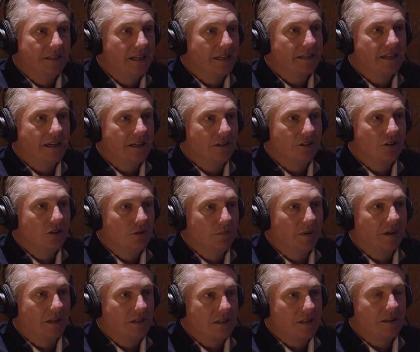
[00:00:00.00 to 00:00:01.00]
a decade ago,
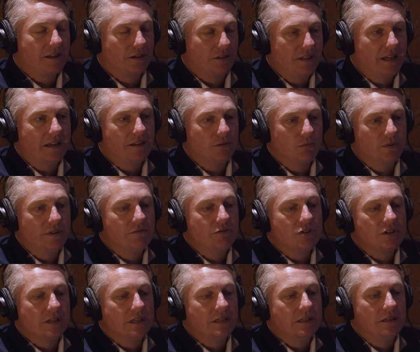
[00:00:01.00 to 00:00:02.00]
because I think now that we've
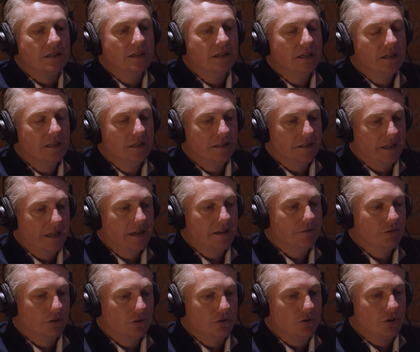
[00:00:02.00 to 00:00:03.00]
seen the
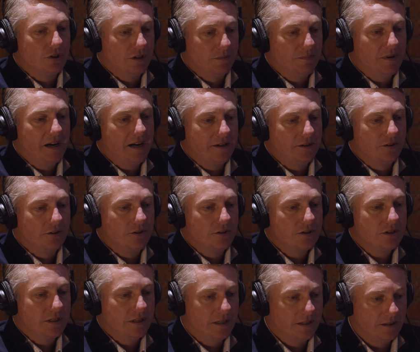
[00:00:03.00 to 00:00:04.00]
evolution of
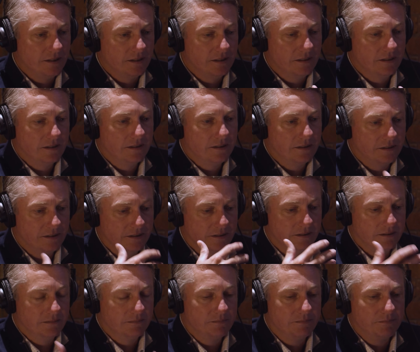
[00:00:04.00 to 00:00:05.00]
Pinehurst and the
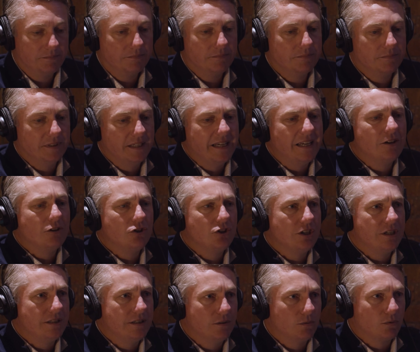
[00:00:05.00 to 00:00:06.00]
the
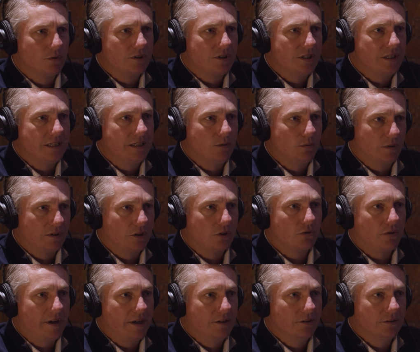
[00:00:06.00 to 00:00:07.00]
energy that we're seeing with the
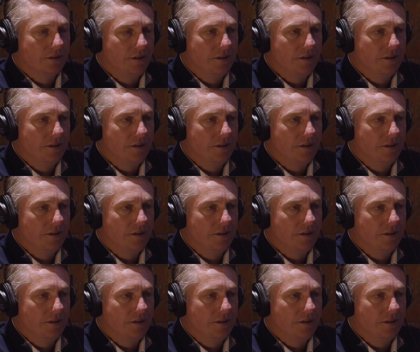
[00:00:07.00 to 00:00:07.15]
Cradle